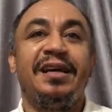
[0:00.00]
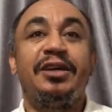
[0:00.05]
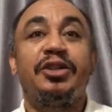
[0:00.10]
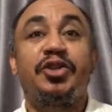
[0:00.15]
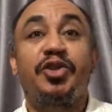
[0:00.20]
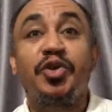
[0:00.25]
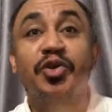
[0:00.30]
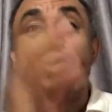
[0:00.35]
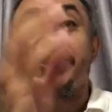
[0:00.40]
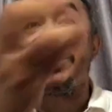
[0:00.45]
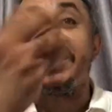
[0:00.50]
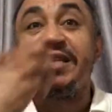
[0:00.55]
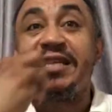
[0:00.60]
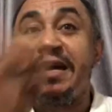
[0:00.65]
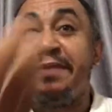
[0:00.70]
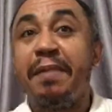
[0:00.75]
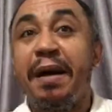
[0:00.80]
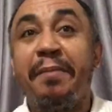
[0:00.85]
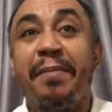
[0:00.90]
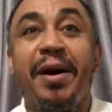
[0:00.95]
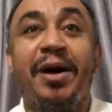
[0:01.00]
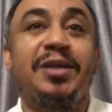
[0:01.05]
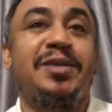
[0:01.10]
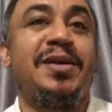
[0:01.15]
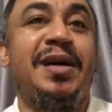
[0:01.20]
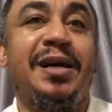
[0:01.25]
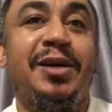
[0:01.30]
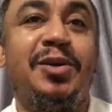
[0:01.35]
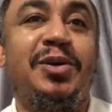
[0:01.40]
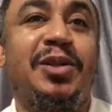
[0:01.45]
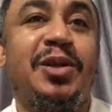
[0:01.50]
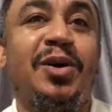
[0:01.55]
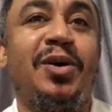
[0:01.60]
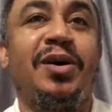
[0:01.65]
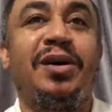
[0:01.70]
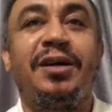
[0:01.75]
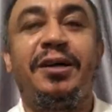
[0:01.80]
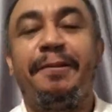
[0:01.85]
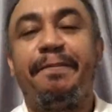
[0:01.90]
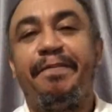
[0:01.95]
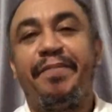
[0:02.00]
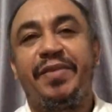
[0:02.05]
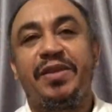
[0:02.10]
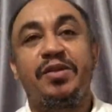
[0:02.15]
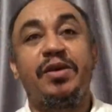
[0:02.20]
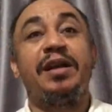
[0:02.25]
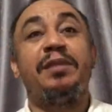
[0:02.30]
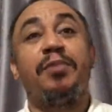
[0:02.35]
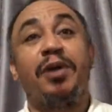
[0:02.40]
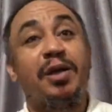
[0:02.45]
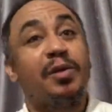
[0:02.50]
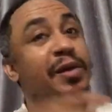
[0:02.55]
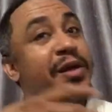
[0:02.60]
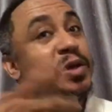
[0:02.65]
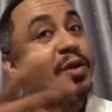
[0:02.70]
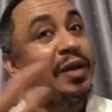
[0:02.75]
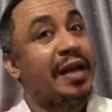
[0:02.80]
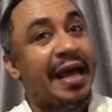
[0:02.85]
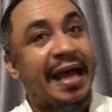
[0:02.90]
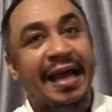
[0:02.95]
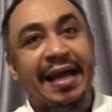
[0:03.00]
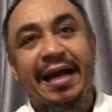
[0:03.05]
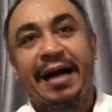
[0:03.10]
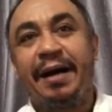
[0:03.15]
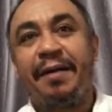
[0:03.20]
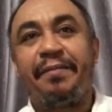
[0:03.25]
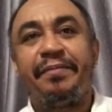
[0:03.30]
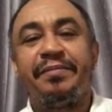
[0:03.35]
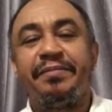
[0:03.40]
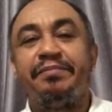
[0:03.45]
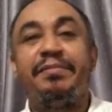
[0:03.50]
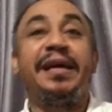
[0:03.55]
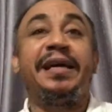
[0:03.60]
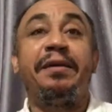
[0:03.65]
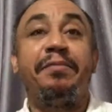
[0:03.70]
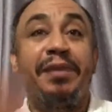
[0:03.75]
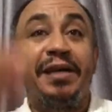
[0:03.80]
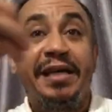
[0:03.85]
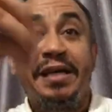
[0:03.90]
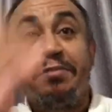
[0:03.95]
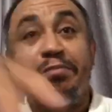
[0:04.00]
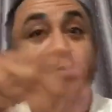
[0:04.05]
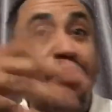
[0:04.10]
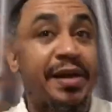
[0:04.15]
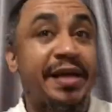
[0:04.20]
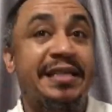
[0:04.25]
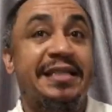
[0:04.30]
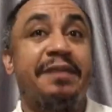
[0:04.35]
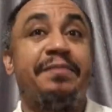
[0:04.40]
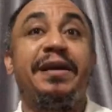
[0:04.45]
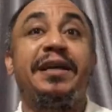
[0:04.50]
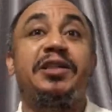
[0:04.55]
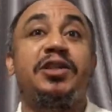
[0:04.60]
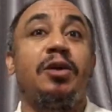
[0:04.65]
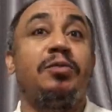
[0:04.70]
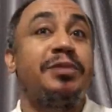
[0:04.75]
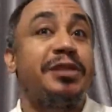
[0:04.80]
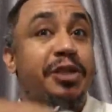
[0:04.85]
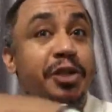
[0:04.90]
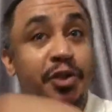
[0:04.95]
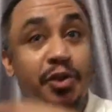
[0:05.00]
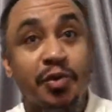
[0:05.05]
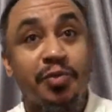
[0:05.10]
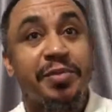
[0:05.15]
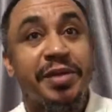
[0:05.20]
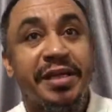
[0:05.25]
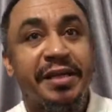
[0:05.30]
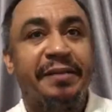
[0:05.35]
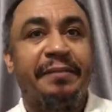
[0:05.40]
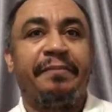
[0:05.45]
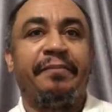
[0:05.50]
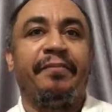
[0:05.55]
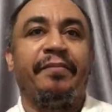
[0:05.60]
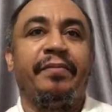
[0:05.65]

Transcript: truth still in my mouth where I go talk. So anybody we know like make it begin pray, say make something do me.